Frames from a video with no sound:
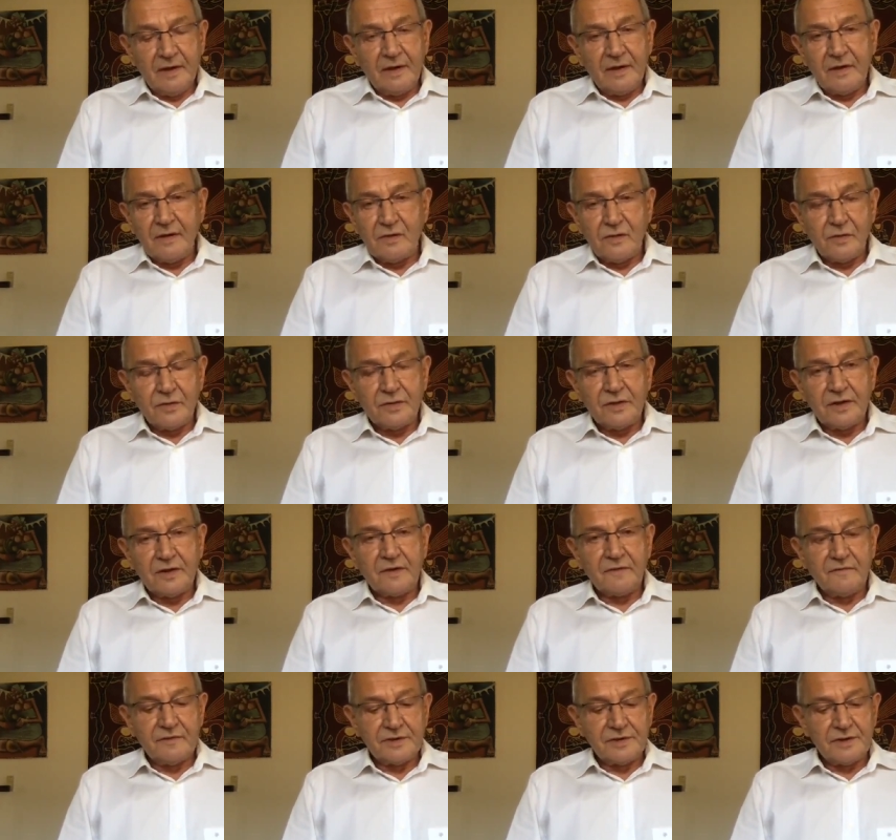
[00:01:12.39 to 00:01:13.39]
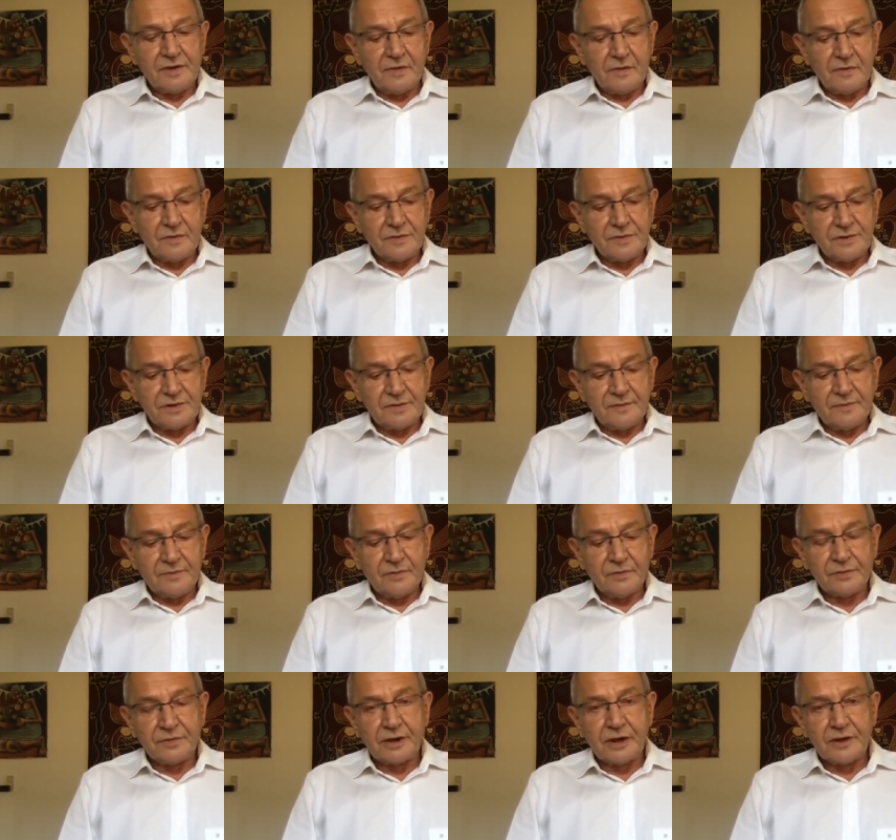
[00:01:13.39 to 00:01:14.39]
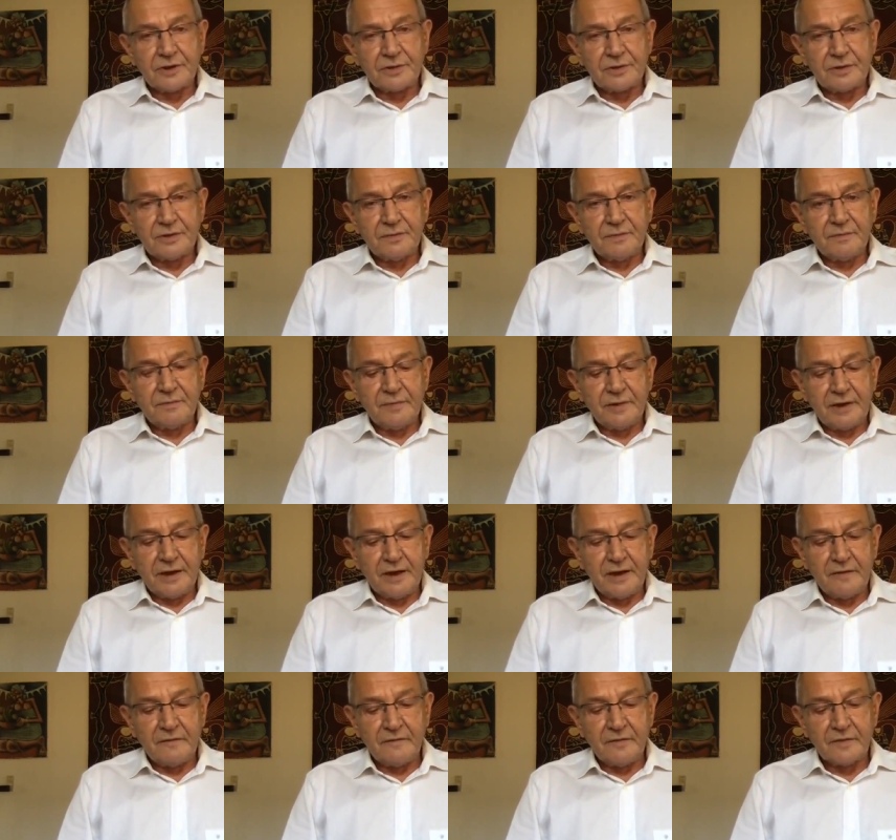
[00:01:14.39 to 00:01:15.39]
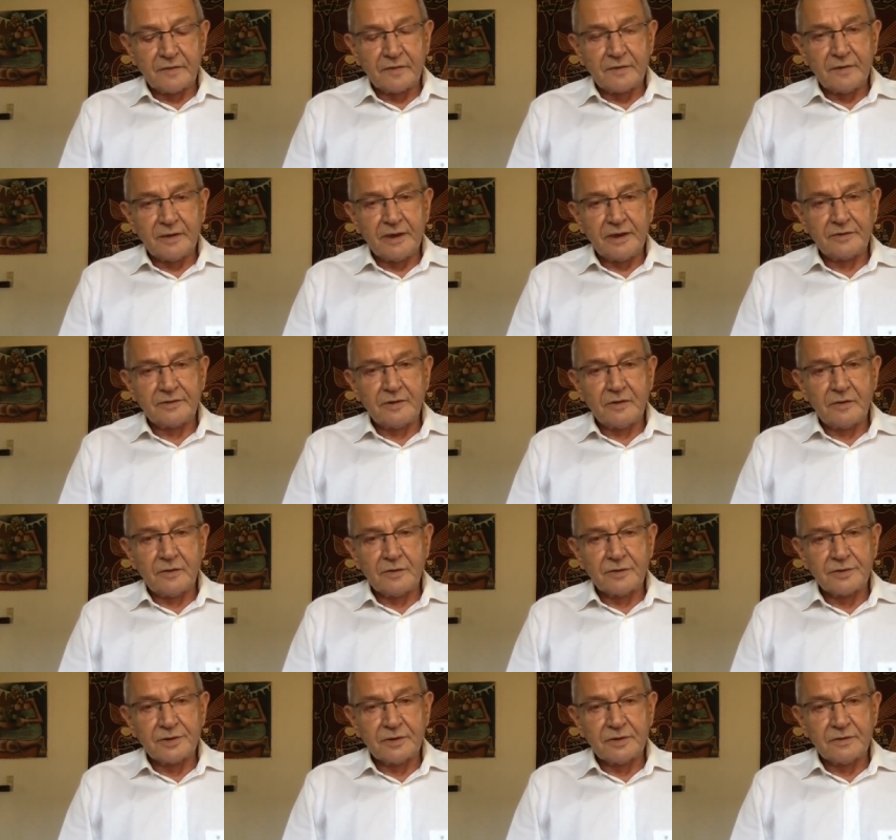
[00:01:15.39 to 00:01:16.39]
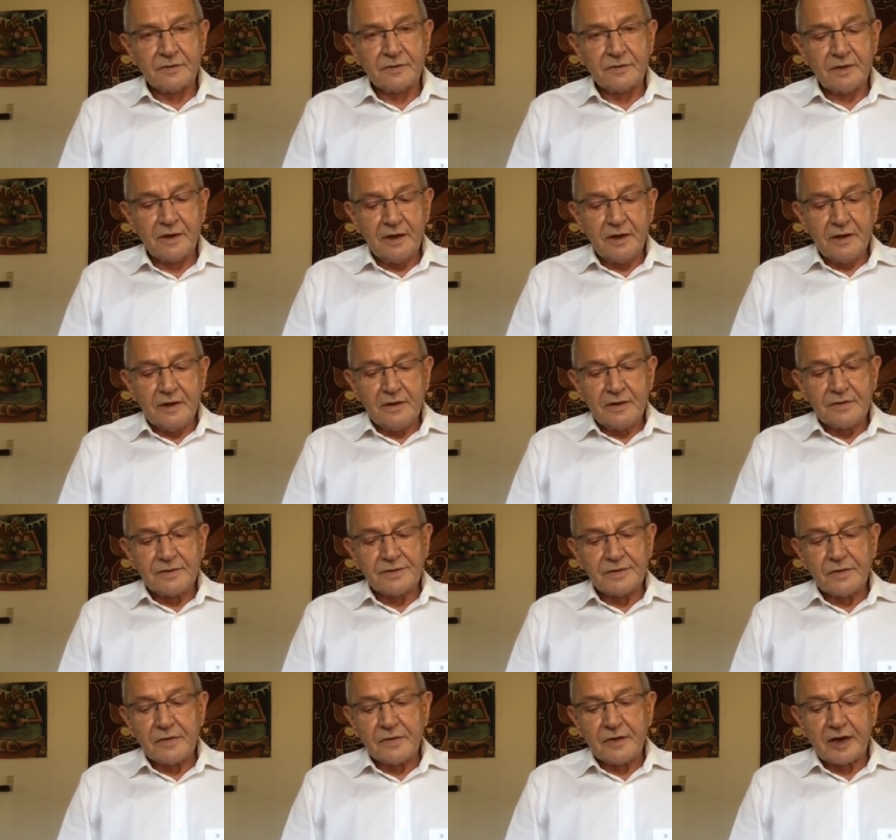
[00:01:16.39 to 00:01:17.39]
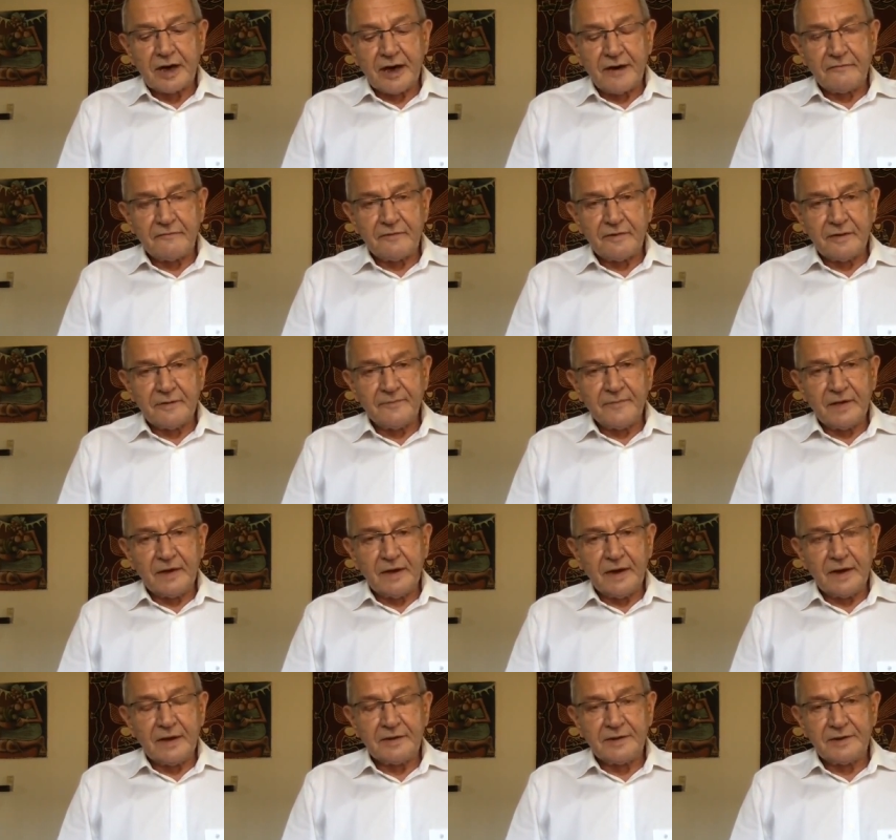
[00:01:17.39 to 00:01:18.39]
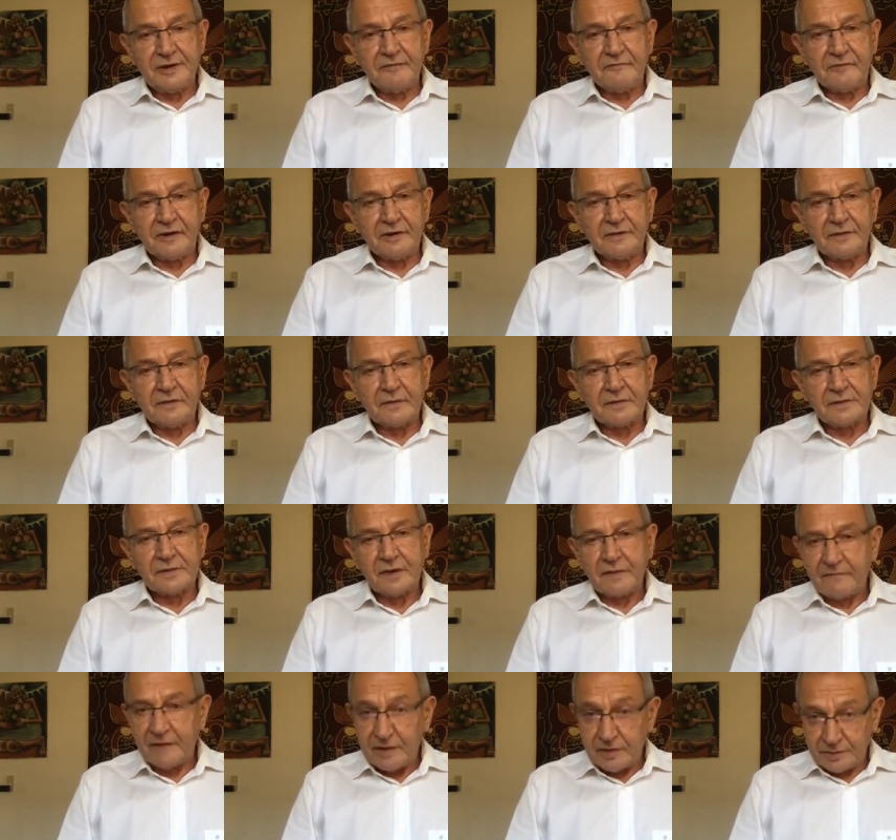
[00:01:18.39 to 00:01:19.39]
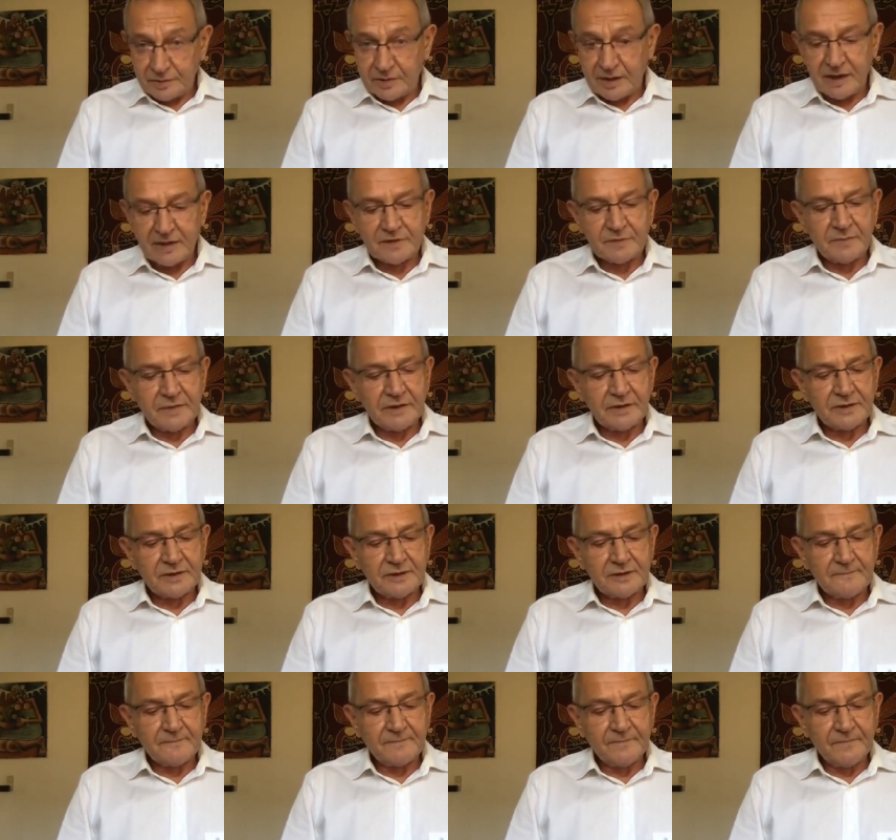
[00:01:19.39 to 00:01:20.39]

including physiology, nutrition, behavior, ethology, geography and different conservation aspects.